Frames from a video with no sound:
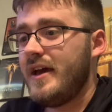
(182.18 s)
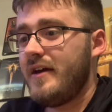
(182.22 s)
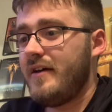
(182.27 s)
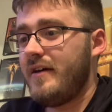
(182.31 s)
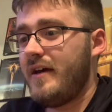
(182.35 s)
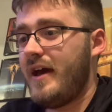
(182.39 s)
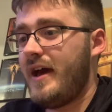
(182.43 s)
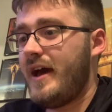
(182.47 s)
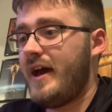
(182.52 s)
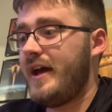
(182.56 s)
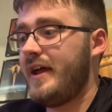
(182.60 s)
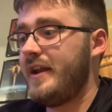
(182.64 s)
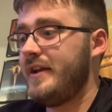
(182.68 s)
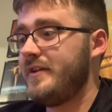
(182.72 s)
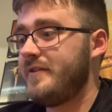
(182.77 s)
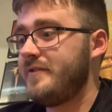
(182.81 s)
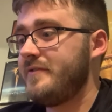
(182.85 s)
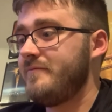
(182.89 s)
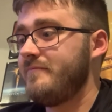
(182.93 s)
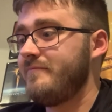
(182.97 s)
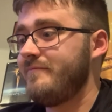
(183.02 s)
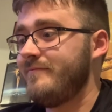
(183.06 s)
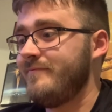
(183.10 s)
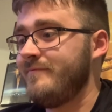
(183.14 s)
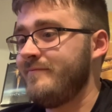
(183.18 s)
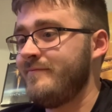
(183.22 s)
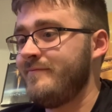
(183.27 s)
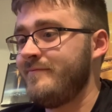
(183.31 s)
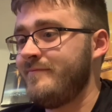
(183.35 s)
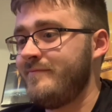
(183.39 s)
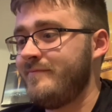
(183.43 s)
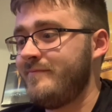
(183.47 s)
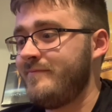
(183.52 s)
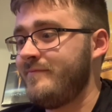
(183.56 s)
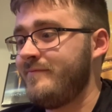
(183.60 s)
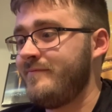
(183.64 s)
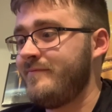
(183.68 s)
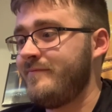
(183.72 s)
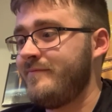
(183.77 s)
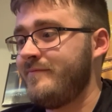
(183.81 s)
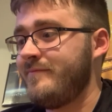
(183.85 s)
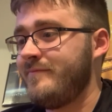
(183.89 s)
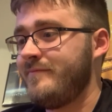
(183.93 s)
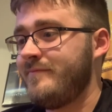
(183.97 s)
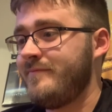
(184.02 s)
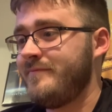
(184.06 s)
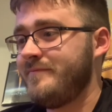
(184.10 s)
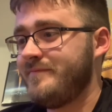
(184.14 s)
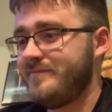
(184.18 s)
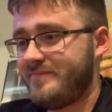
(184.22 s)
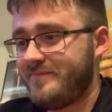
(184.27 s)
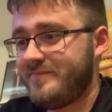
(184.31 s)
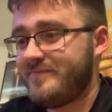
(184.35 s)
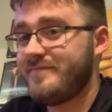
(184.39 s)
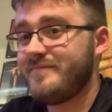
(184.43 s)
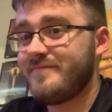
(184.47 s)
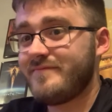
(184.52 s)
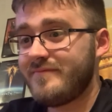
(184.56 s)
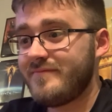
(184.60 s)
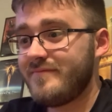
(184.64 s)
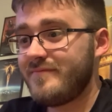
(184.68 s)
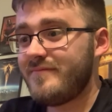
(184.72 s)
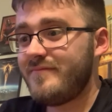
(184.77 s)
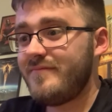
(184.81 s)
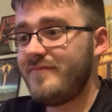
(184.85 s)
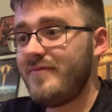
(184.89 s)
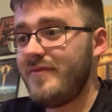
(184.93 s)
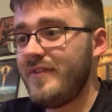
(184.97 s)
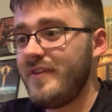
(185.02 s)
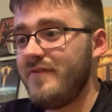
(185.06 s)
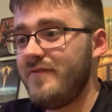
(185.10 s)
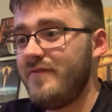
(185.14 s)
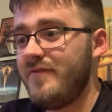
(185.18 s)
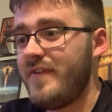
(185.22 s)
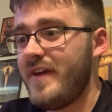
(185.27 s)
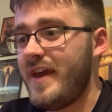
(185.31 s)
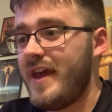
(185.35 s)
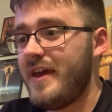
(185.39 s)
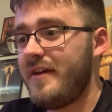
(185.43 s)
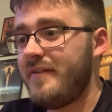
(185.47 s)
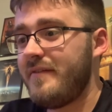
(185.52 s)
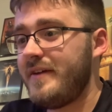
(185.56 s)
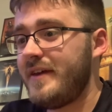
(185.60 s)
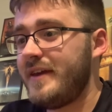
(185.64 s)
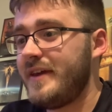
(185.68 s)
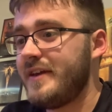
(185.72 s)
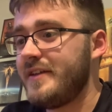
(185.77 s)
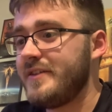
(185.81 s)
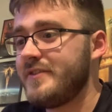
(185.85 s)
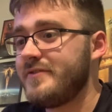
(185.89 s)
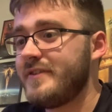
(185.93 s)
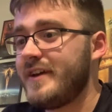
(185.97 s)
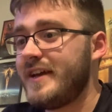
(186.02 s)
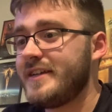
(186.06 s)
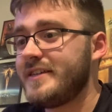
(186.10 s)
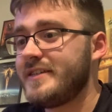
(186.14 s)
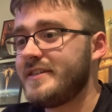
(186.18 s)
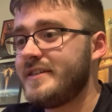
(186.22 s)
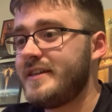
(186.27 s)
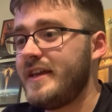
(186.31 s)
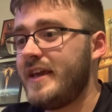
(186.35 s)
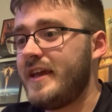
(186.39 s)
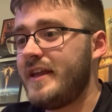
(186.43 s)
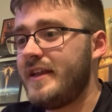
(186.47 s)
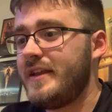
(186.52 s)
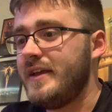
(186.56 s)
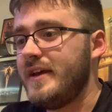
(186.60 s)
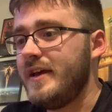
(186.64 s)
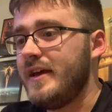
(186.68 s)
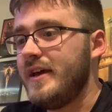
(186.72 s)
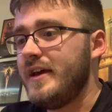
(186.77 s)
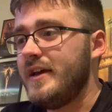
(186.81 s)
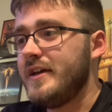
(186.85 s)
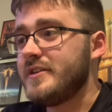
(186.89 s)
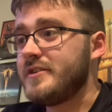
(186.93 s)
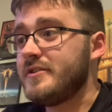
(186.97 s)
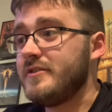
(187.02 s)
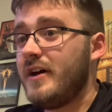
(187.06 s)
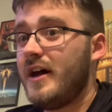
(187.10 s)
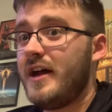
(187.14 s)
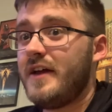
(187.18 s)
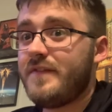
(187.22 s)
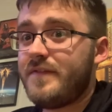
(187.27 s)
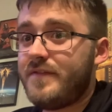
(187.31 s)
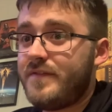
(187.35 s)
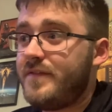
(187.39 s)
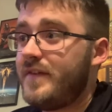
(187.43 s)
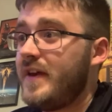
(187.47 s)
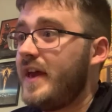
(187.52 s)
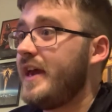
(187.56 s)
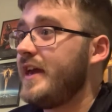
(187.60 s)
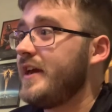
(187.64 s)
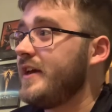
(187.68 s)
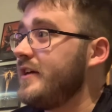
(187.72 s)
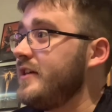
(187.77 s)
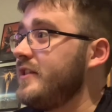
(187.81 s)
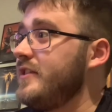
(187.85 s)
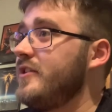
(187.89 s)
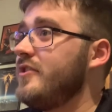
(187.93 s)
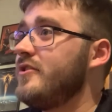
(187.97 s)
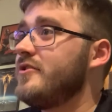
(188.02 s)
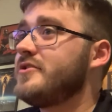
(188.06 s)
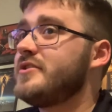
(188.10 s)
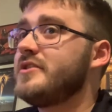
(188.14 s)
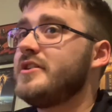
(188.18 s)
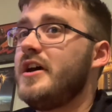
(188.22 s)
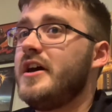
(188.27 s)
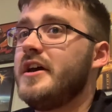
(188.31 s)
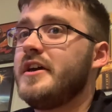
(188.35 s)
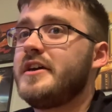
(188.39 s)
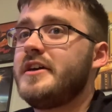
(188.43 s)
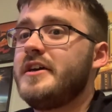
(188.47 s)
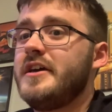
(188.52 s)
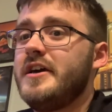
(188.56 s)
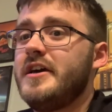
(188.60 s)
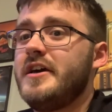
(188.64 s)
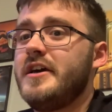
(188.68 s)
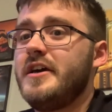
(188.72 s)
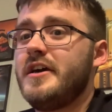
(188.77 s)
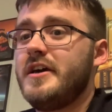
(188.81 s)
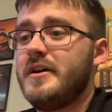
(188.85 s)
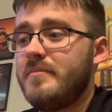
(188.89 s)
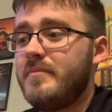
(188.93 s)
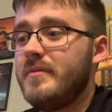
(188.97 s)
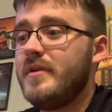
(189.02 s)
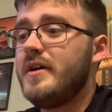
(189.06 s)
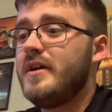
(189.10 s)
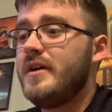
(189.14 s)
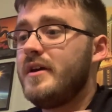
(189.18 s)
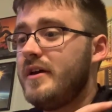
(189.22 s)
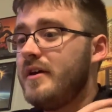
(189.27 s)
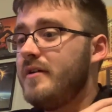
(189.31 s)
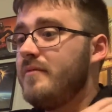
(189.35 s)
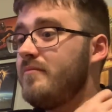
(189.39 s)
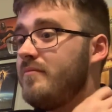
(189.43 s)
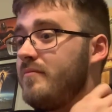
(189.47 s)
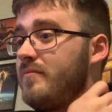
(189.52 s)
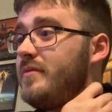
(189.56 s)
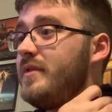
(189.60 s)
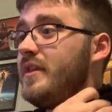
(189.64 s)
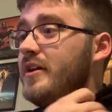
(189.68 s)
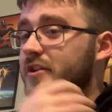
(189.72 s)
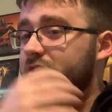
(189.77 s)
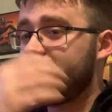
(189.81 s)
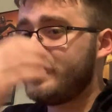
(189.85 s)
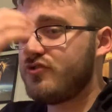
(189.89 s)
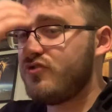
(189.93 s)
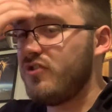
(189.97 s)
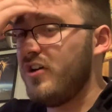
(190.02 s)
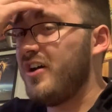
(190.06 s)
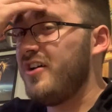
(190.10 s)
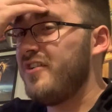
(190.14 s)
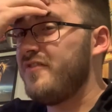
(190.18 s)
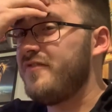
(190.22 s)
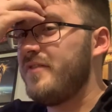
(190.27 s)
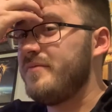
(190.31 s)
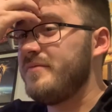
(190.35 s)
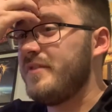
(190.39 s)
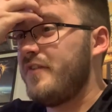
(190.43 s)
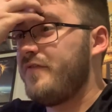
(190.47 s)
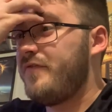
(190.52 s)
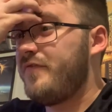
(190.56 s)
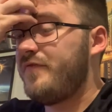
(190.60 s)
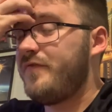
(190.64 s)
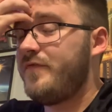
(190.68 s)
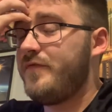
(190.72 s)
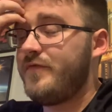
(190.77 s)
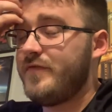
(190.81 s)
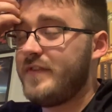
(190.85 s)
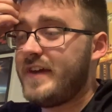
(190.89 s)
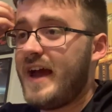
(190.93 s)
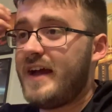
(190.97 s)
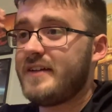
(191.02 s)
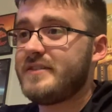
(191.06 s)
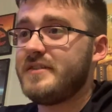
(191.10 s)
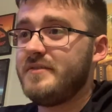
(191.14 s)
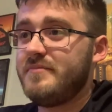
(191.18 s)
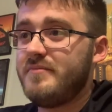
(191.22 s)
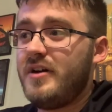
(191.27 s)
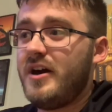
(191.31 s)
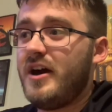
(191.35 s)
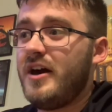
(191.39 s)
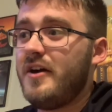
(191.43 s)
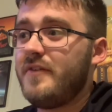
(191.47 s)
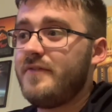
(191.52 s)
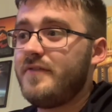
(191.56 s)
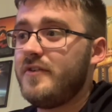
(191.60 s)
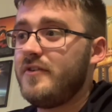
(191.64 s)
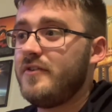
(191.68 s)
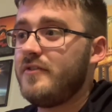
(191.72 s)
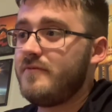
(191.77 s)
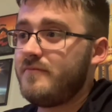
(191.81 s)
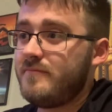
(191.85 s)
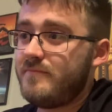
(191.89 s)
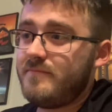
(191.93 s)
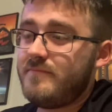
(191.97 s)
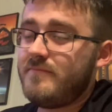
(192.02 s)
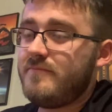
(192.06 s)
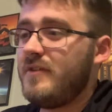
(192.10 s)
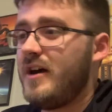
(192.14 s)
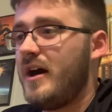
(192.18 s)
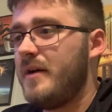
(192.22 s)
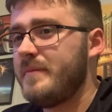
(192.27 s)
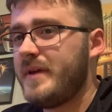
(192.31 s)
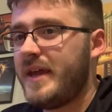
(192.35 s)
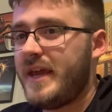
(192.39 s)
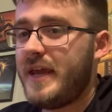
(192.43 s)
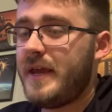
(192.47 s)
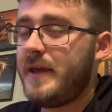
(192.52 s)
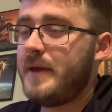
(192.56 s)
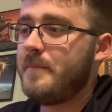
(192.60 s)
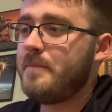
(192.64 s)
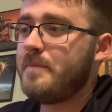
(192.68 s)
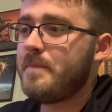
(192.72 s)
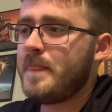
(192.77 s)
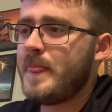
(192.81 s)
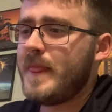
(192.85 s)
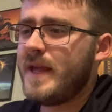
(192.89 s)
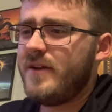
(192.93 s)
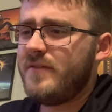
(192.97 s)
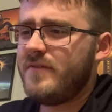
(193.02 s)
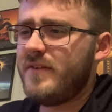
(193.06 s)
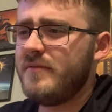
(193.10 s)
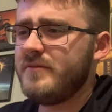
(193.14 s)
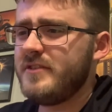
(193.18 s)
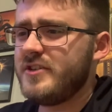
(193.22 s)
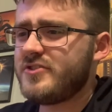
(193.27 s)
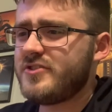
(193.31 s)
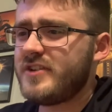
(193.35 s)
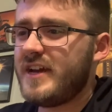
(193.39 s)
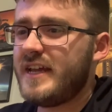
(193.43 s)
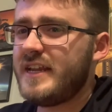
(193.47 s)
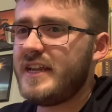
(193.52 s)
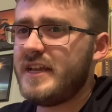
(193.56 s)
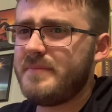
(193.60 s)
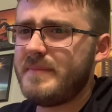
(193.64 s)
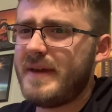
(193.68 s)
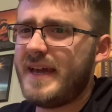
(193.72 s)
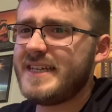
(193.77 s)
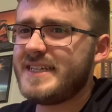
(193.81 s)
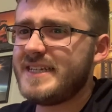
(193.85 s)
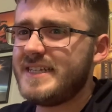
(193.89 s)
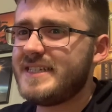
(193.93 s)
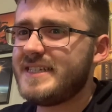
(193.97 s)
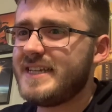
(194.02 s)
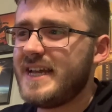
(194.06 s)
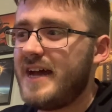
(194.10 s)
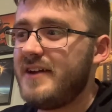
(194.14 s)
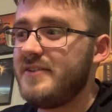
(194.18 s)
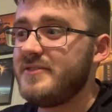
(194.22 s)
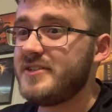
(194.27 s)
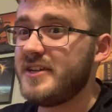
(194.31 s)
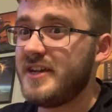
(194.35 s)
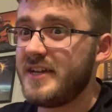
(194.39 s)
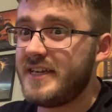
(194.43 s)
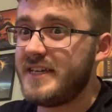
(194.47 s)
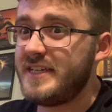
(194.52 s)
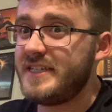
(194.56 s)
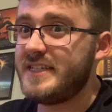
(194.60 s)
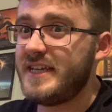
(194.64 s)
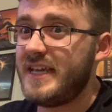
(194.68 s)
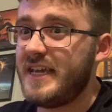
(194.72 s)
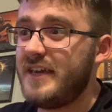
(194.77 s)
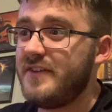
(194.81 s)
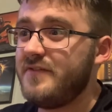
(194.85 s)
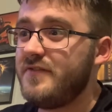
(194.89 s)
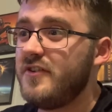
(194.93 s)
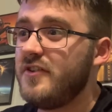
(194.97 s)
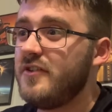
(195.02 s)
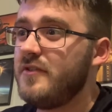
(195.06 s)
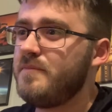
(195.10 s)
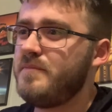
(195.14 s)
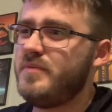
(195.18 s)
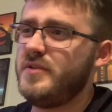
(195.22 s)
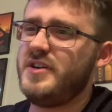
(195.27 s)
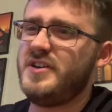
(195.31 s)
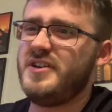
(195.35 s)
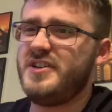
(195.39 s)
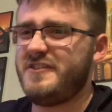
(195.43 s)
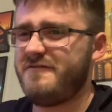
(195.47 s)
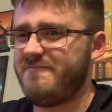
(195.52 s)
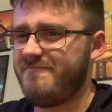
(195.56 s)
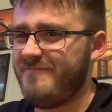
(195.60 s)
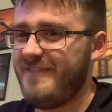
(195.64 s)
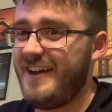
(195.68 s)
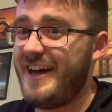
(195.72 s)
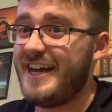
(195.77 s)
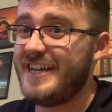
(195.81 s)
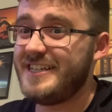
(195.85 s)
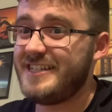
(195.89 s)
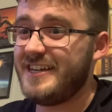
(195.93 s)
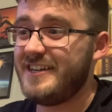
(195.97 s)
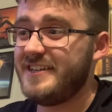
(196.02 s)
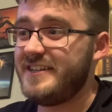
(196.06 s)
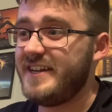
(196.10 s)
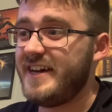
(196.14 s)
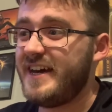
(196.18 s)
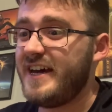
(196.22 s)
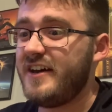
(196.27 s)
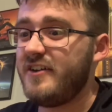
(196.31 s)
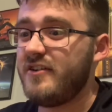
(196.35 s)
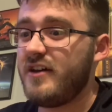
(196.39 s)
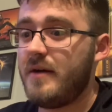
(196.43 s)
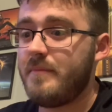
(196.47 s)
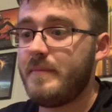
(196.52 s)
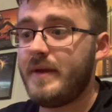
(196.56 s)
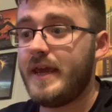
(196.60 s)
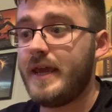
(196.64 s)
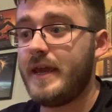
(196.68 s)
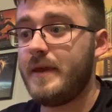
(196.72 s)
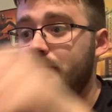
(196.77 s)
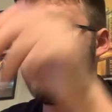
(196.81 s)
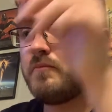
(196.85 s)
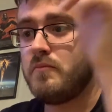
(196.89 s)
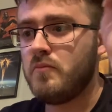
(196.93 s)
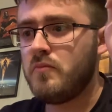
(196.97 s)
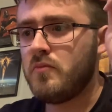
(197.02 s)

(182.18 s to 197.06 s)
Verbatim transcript: And, mmm, very interesting. So I think looks like uh, the Skrull from the Captain Marvel. I mean, from the trailer, it makes it sounds like he's evil, but I don't know. I mean,